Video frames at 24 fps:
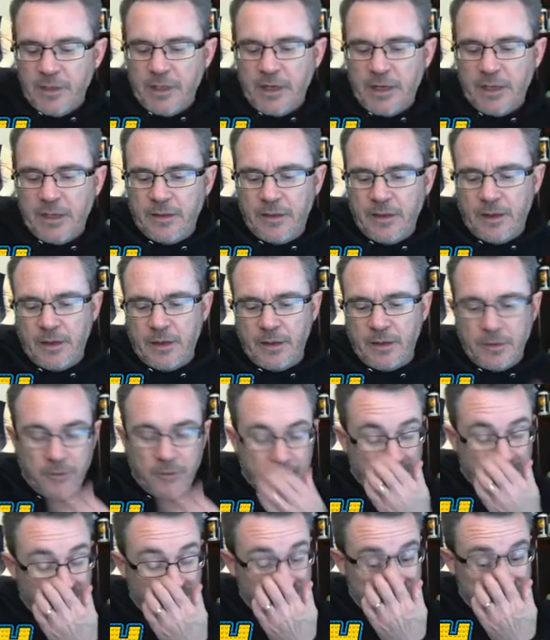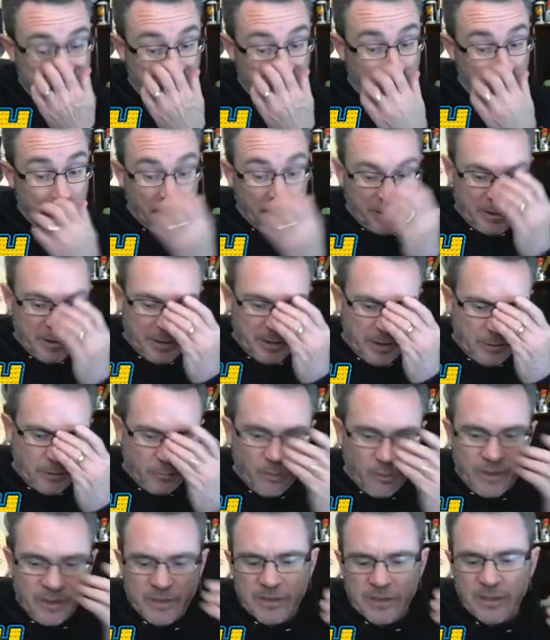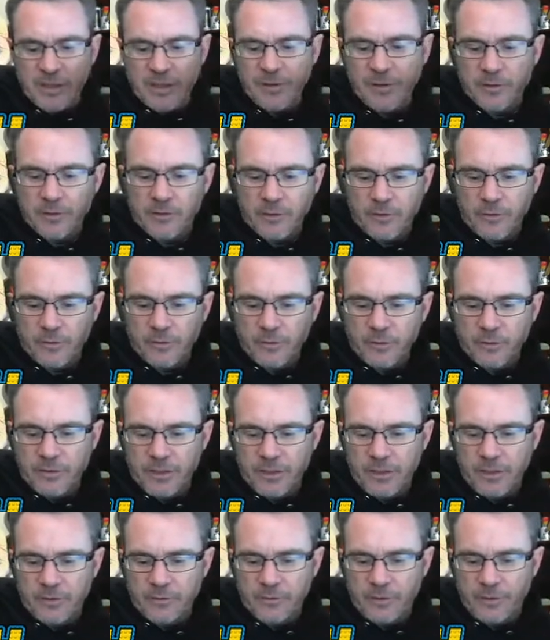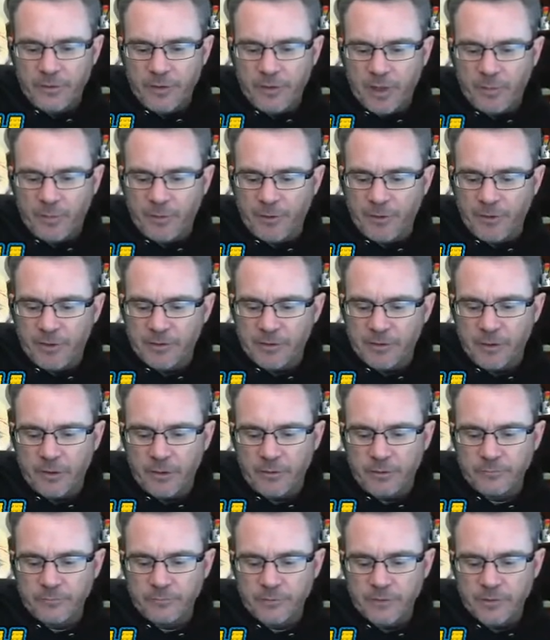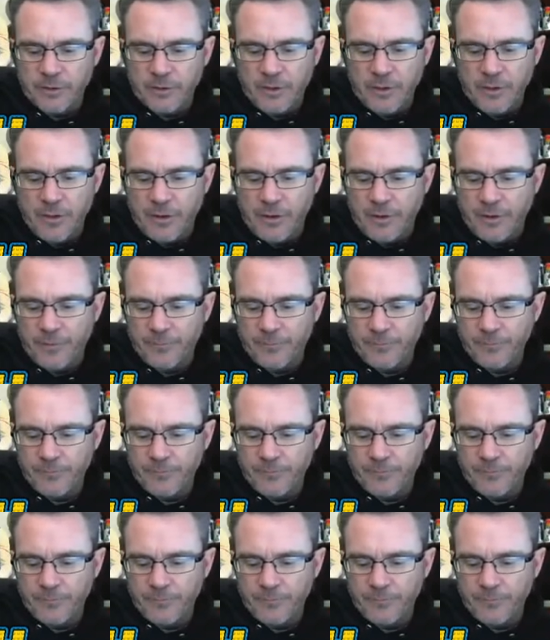And then Nooch has a, a one son that turned 13 years old a couple days ago. So there you go.